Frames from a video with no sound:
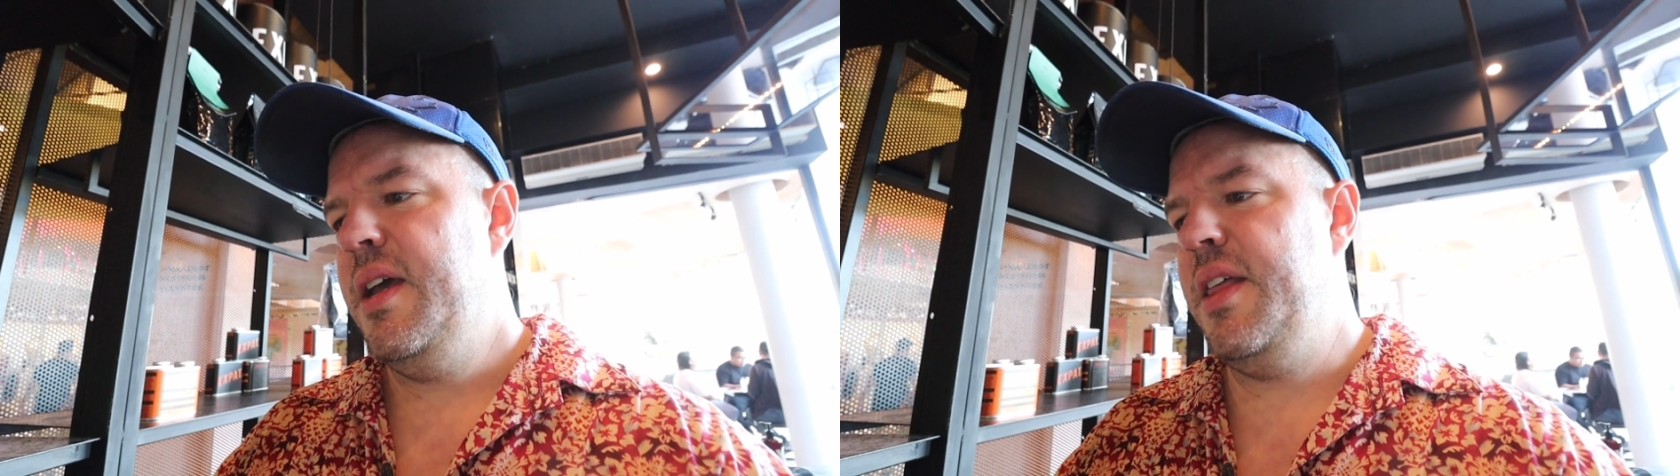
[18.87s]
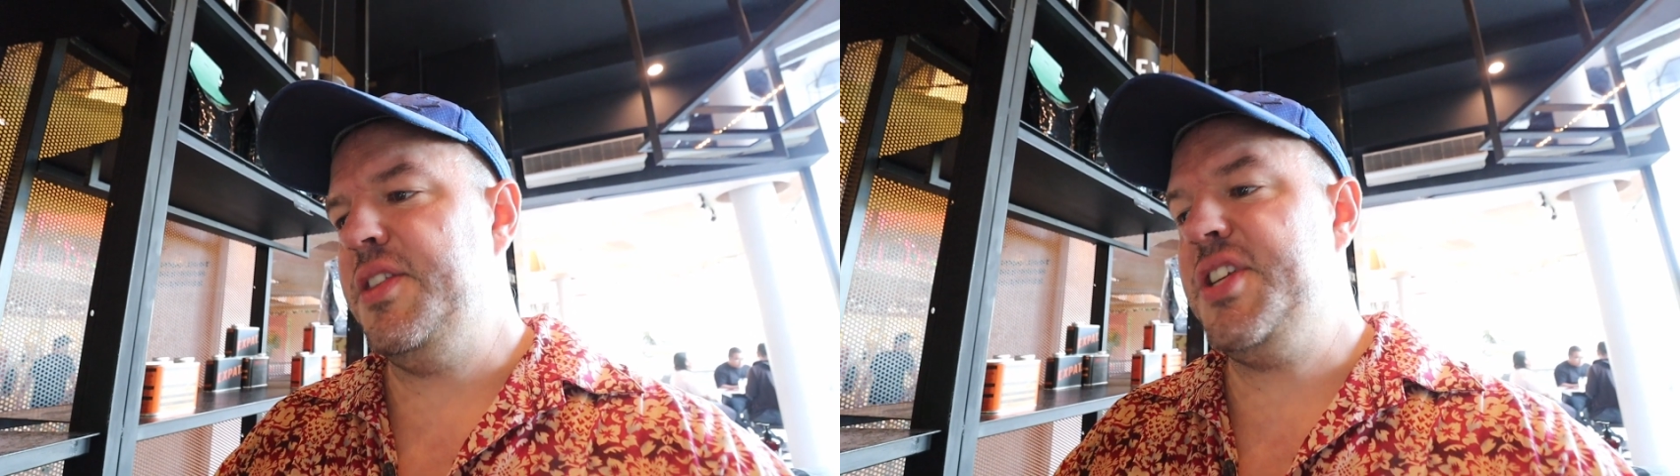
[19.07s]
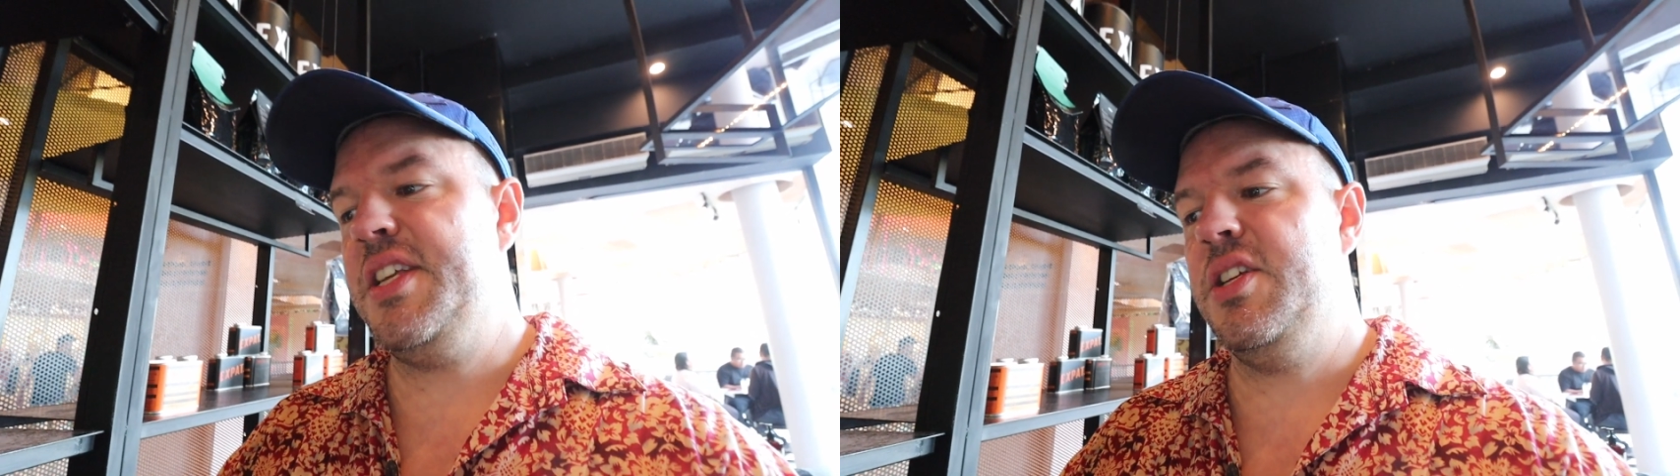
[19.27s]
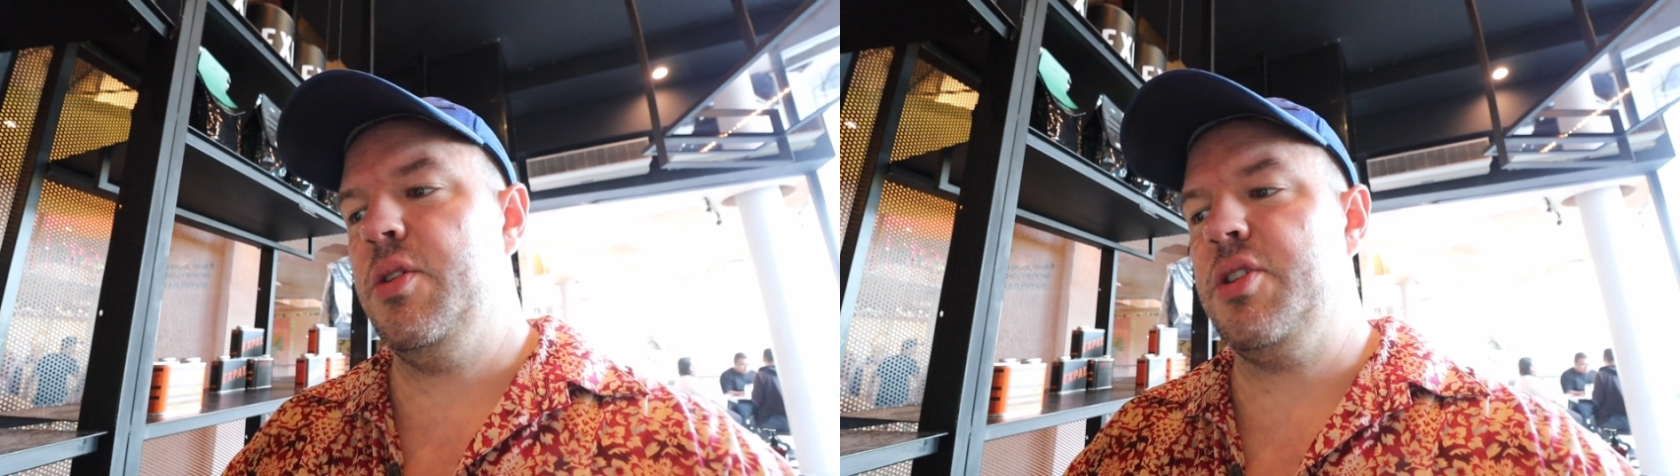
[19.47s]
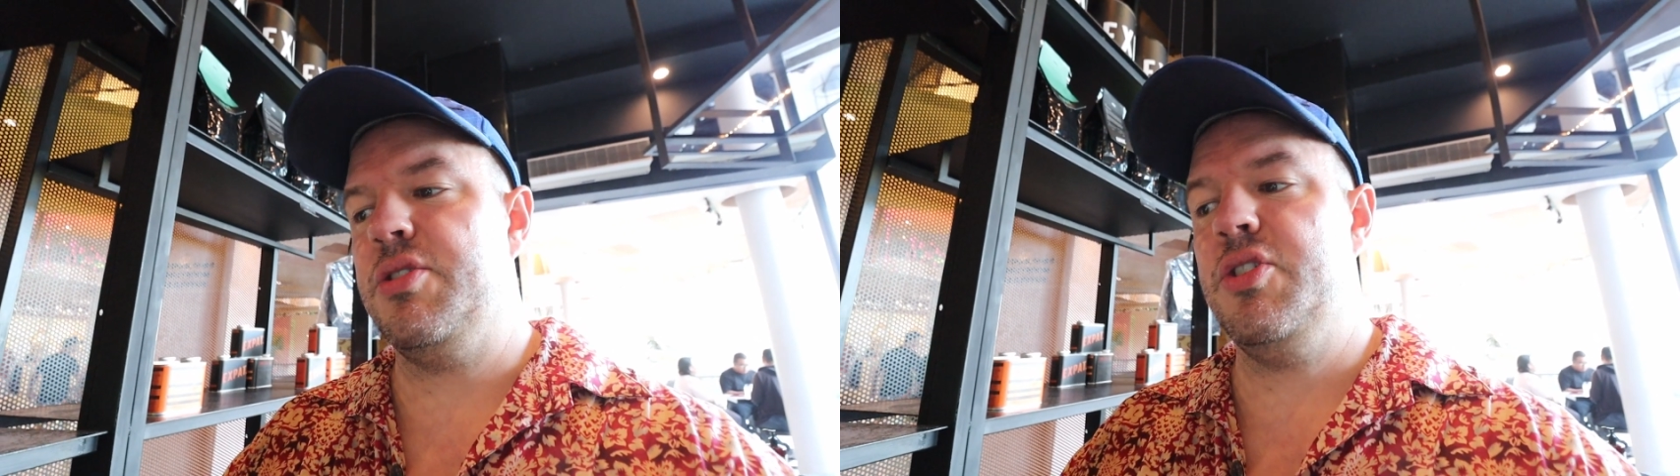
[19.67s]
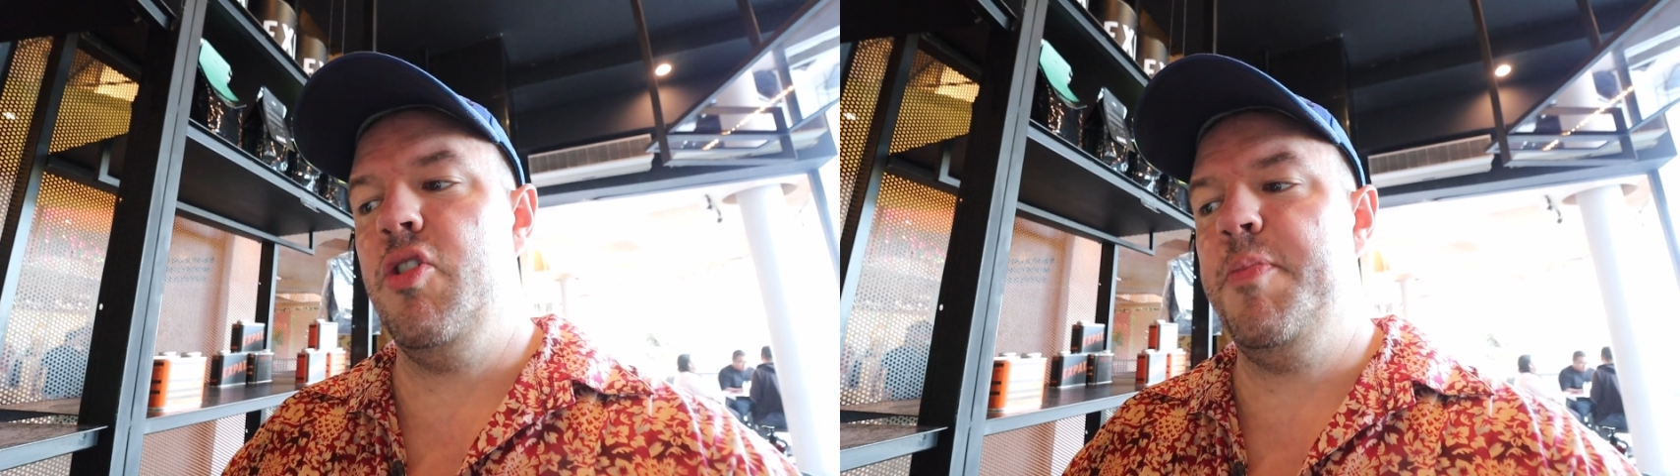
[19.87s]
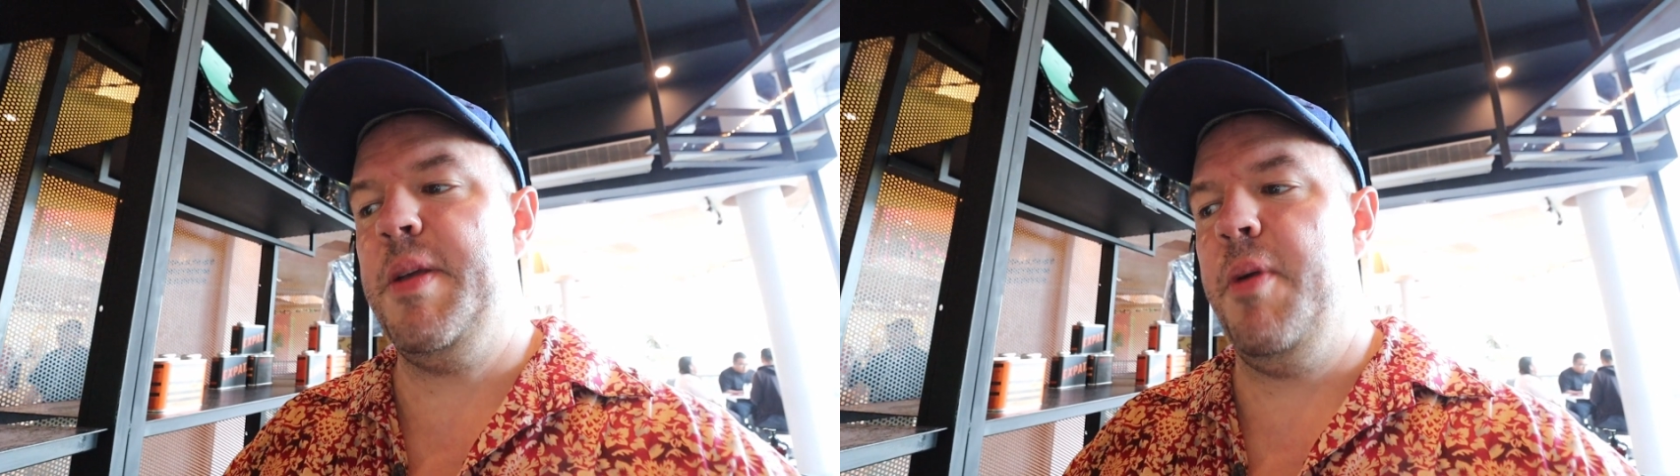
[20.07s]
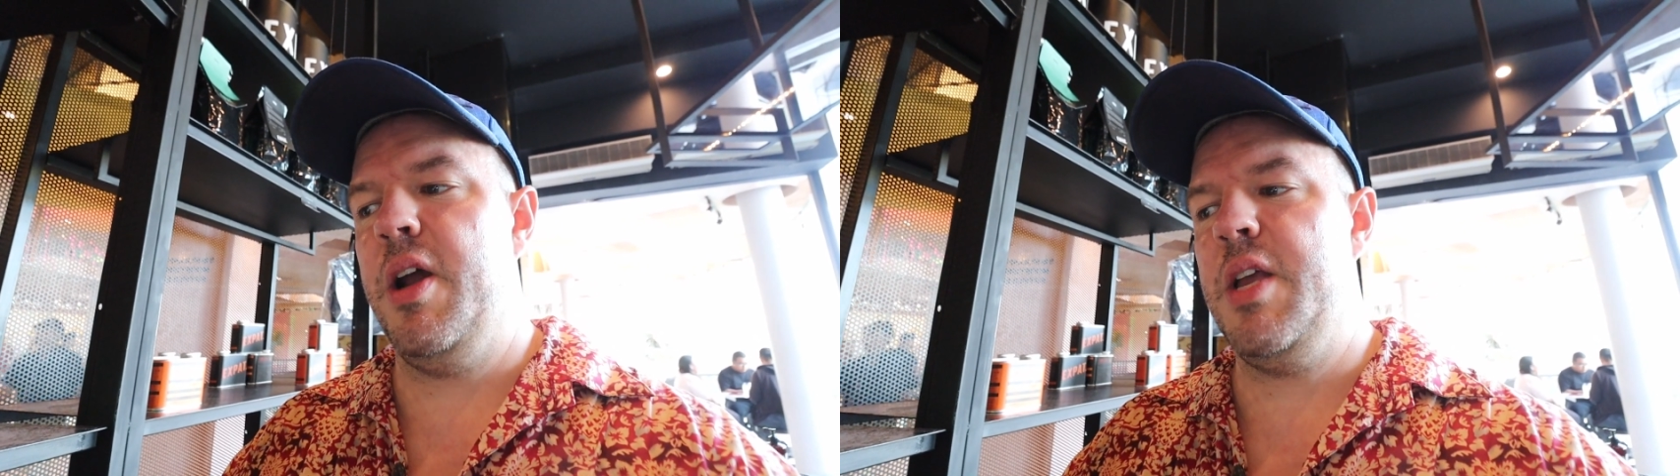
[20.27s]
and then the tasting notes are
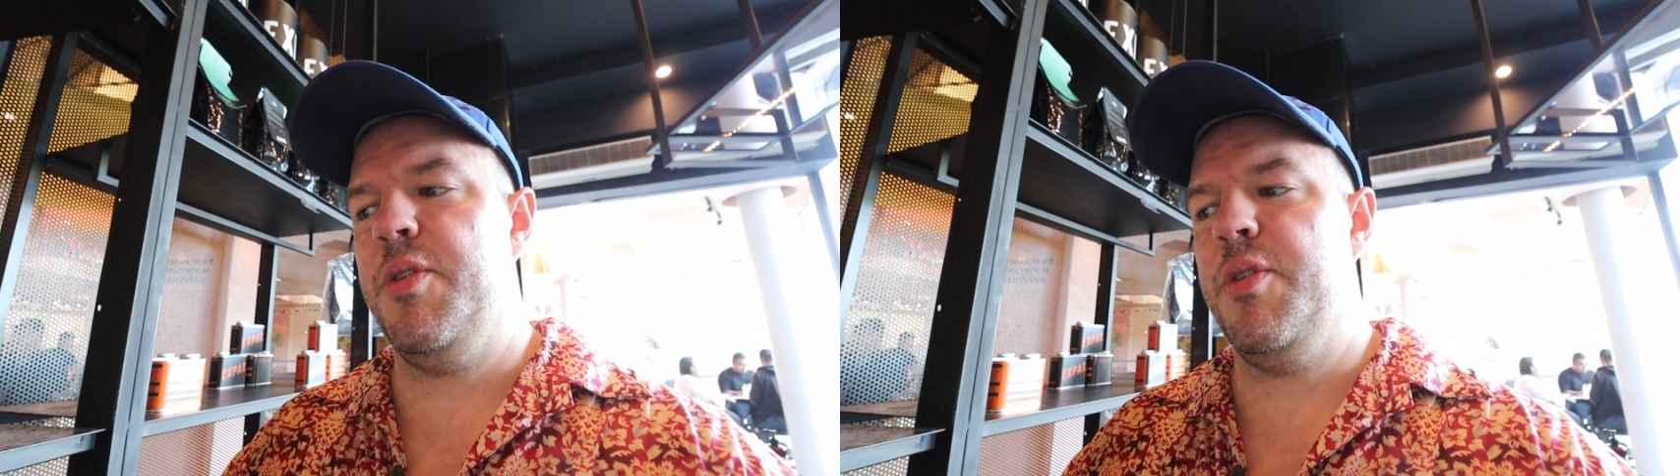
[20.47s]
syrupy body